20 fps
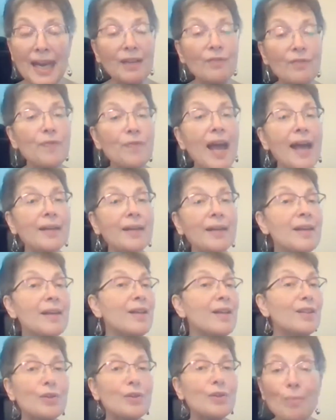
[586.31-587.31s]
In fact,
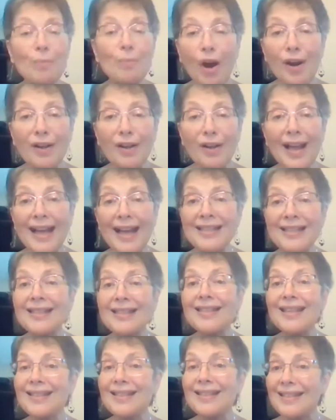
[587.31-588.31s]
there are some art classes
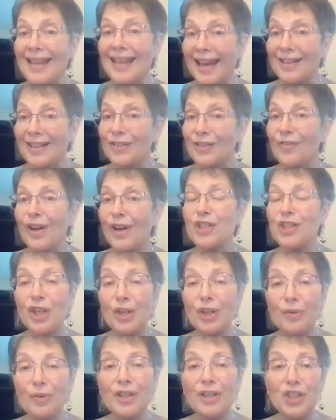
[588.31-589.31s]
that satisfy
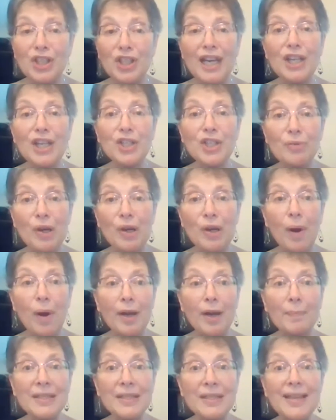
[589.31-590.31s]
general education
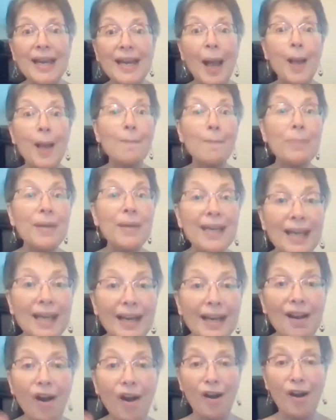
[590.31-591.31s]
requirements, like
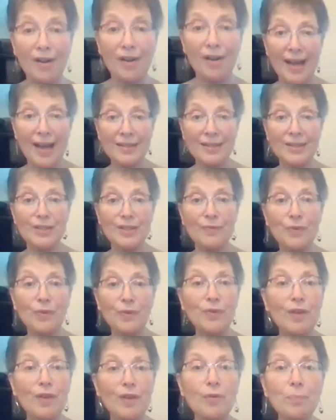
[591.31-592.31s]
beginning art classes, if you've
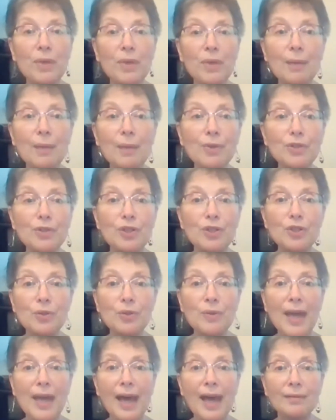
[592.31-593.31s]
never been able to do
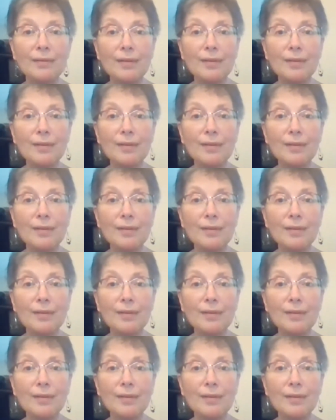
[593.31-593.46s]
that,